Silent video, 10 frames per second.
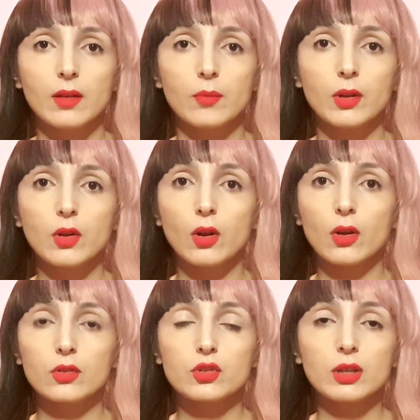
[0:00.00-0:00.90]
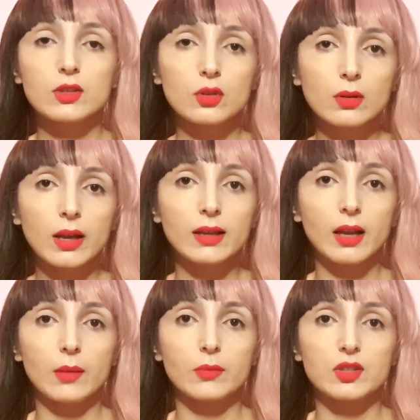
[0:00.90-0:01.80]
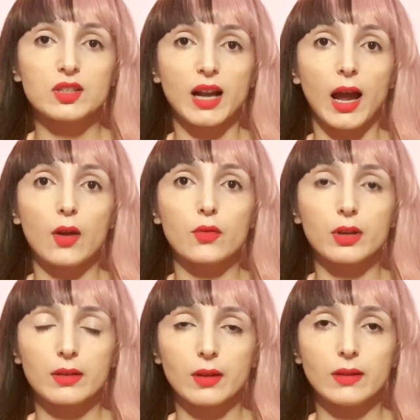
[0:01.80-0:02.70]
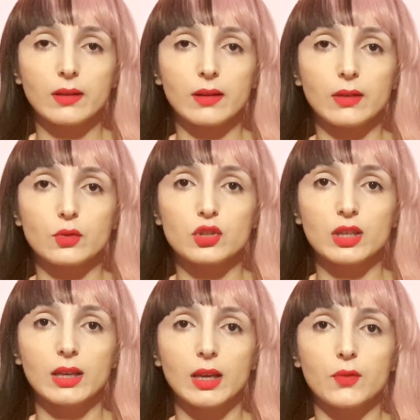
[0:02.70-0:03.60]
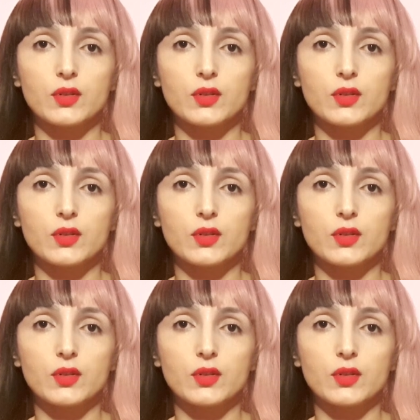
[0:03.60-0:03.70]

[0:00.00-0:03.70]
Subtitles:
because it's not like I'm scouring the internet to see if